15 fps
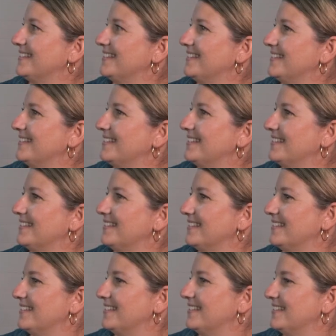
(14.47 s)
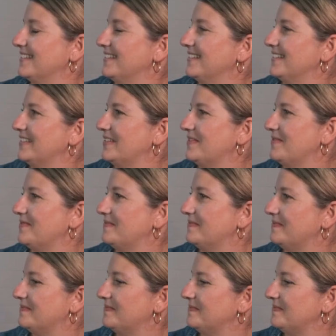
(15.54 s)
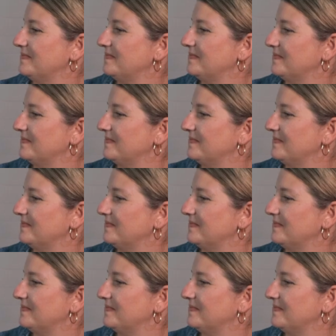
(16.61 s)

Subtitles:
The person shown says nothing.